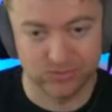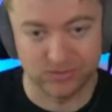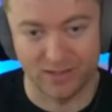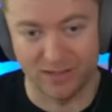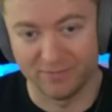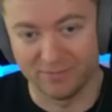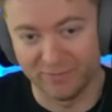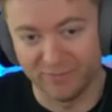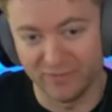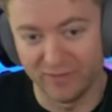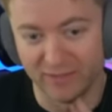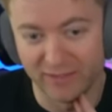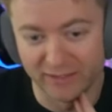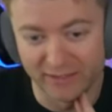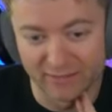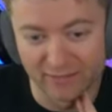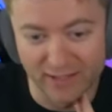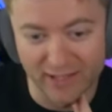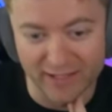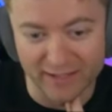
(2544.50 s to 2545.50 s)
I'm
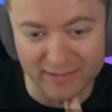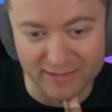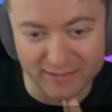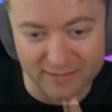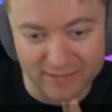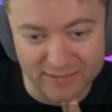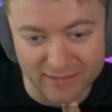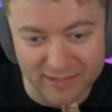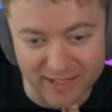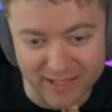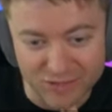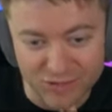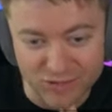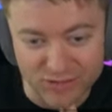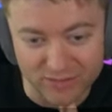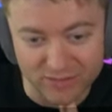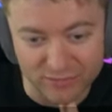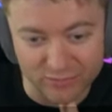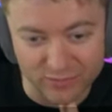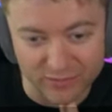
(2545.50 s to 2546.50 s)
feeling like knight
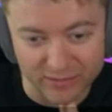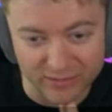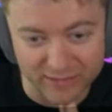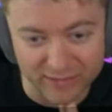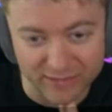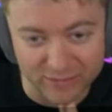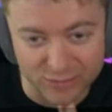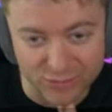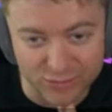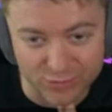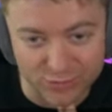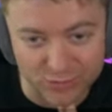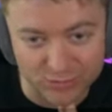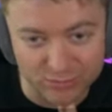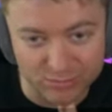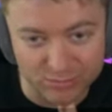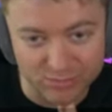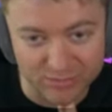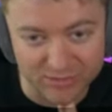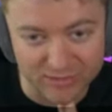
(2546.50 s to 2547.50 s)
g3 should
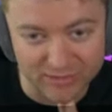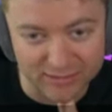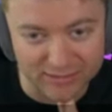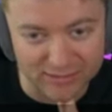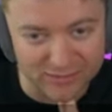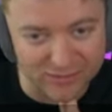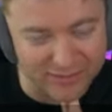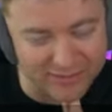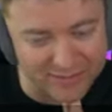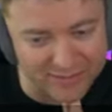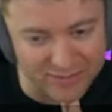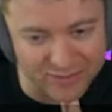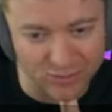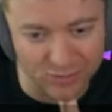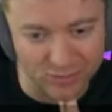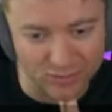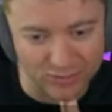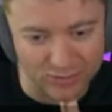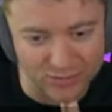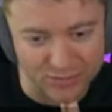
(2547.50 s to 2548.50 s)
be oh, it's so
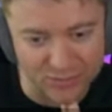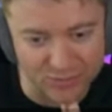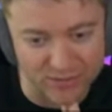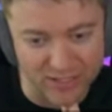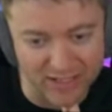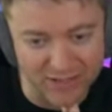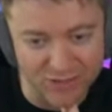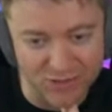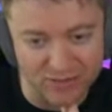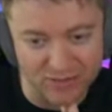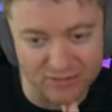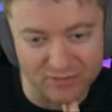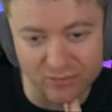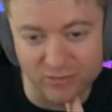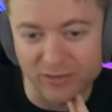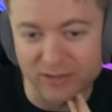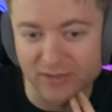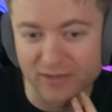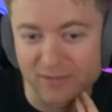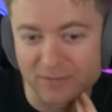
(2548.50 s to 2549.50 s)
close. So knight
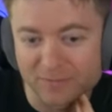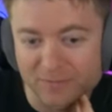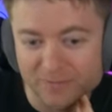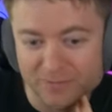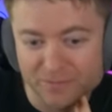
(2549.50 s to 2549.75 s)
g3,